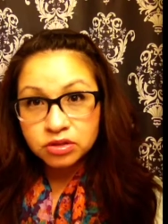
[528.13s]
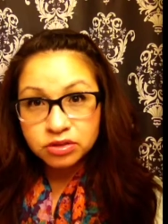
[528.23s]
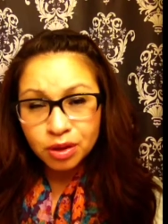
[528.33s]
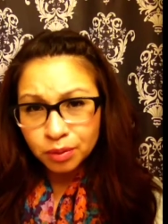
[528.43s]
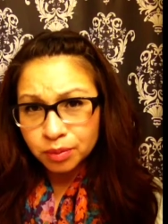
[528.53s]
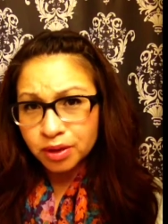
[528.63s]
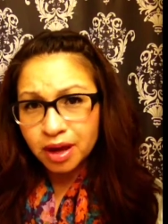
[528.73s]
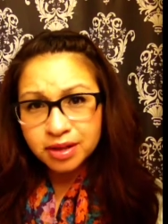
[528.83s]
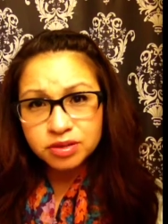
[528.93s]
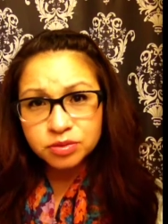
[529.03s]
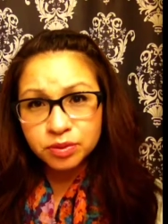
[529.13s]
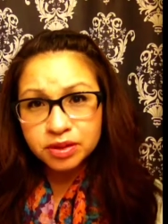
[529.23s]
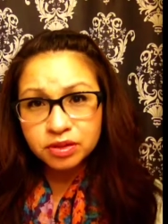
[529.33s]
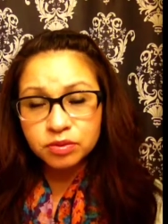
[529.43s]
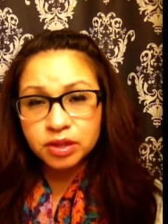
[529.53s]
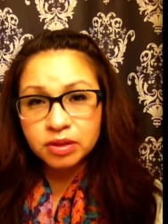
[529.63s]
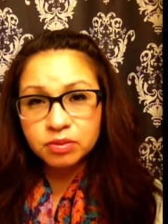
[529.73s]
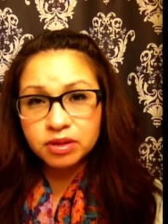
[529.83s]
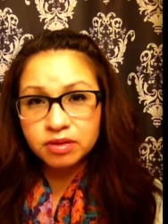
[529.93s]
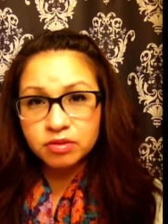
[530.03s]
don't. God is with you. He
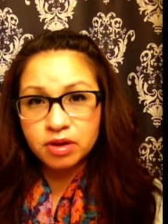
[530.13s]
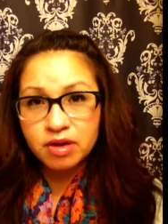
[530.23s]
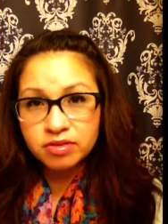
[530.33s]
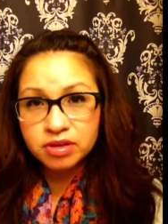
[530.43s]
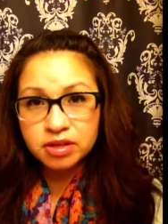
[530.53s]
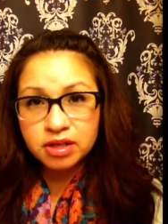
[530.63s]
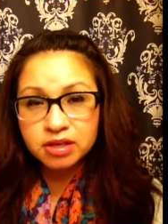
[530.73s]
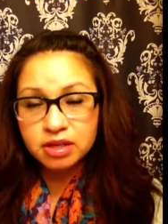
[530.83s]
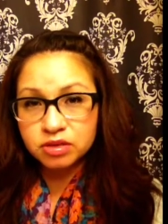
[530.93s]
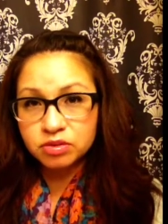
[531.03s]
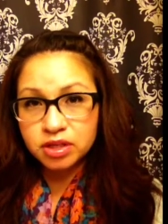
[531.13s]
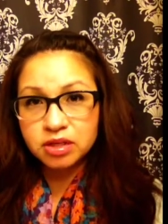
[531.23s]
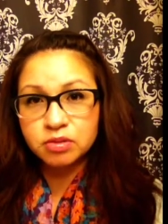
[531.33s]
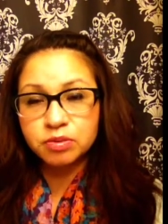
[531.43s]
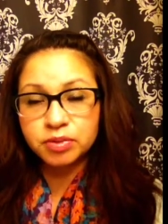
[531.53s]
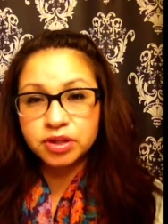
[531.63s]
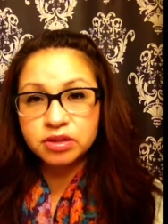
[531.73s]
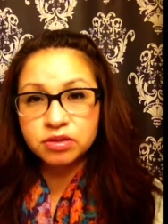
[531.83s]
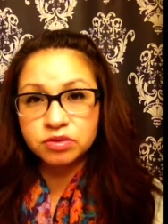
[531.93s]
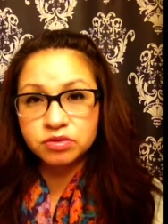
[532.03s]
will give you everything that you need. He will bring
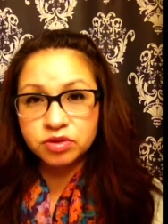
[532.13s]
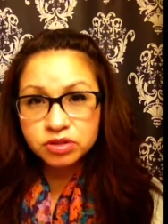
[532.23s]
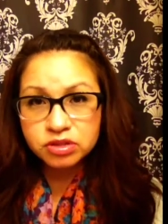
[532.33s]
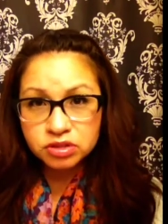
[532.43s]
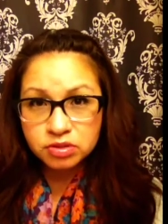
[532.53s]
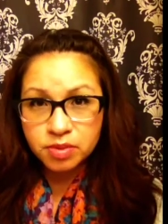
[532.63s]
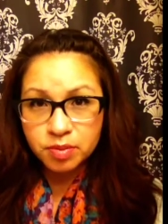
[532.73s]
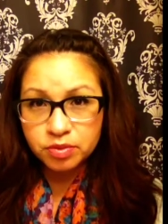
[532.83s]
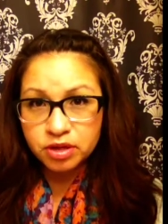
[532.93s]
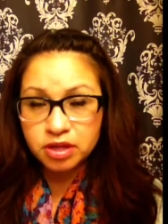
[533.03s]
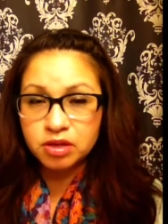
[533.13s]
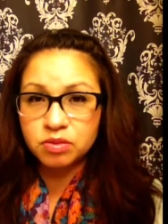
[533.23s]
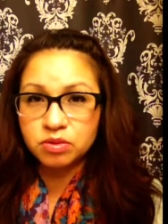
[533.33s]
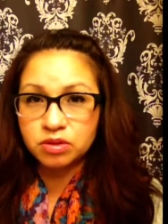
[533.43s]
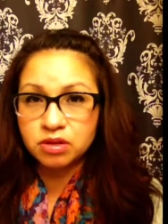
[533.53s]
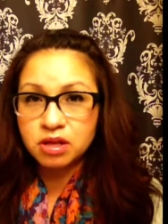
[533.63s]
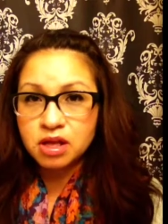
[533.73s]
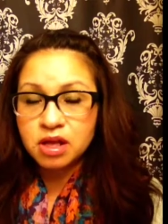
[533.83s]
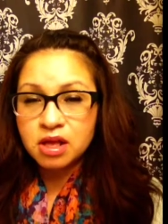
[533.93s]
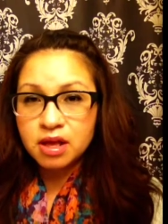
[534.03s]
those verses to memory. He will
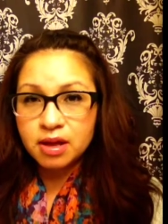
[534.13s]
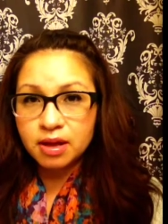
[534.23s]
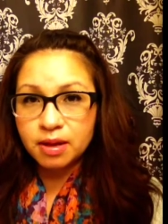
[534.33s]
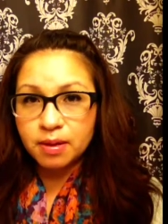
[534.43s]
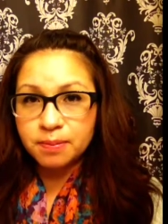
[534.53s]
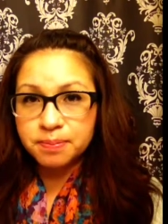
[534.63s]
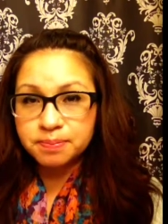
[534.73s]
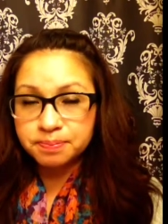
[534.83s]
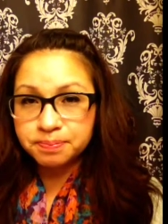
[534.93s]
um,